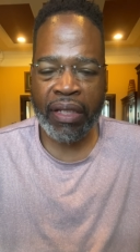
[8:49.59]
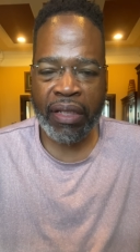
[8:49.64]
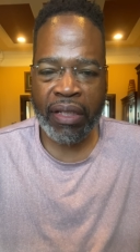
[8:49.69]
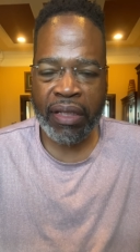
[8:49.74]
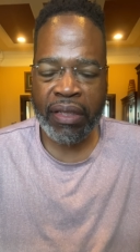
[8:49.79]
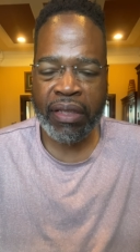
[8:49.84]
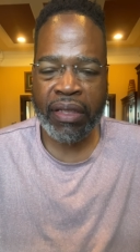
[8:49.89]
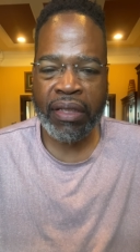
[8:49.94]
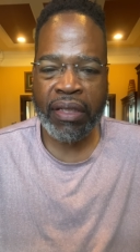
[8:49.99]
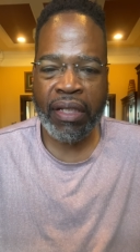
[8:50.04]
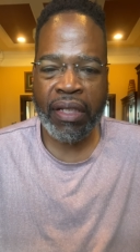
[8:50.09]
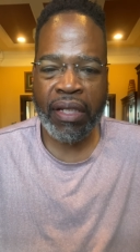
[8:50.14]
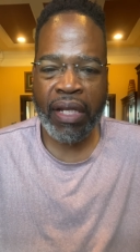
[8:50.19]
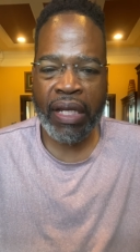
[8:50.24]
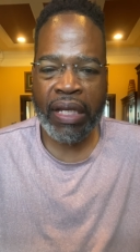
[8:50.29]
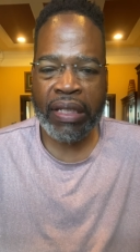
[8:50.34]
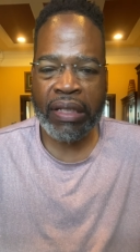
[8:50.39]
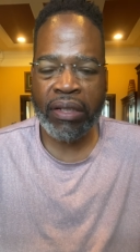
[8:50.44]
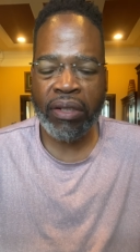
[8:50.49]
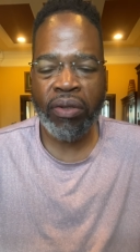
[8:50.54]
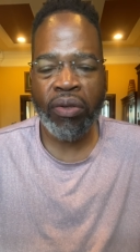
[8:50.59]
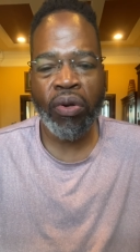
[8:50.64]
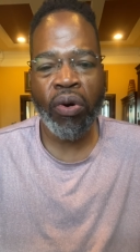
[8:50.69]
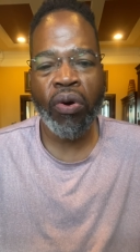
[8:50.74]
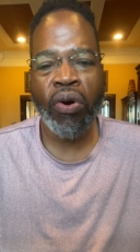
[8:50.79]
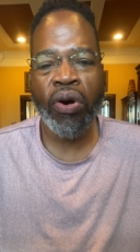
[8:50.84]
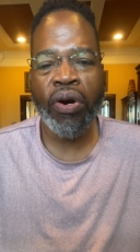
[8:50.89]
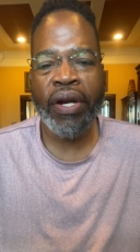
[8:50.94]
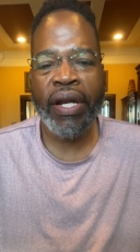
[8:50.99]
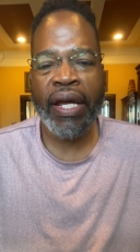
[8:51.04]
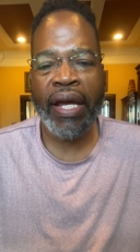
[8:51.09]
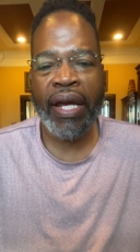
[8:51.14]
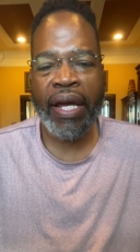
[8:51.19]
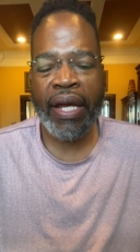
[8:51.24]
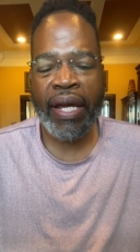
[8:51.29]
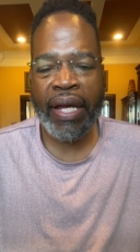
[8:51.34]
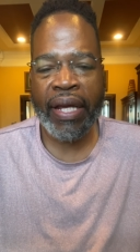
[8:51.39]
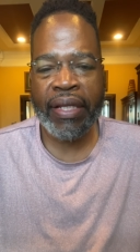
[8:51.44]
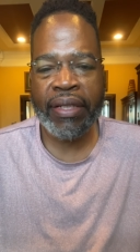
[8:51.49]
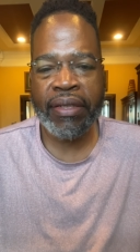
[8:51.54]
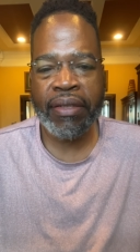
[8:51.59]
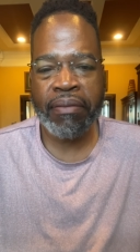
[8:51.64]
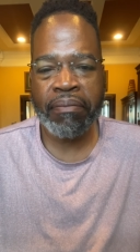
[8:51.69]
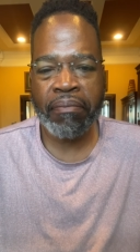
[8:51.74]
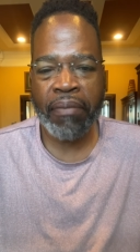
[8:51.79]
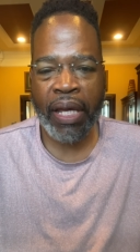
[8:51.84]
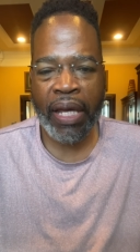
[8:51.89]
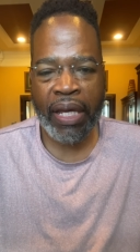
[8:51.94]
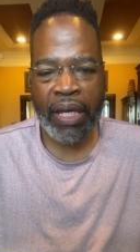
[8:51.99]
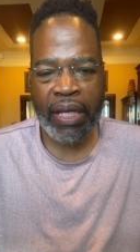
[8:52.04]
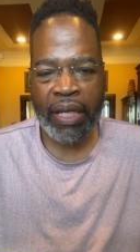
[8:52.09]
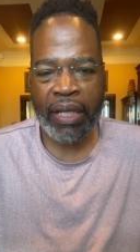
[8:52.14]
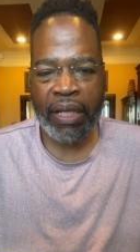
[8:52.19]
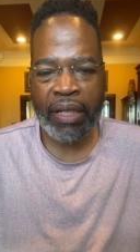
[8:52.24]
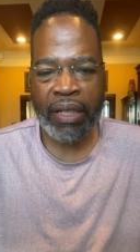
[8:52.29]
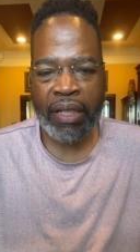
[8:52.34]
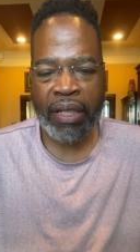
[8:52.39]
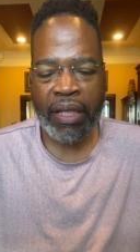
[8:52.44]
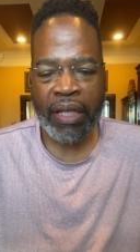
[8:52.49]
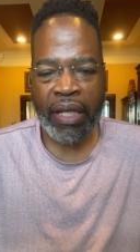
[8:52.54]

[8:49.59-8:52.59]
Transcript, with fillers: This is the day the Lord has made.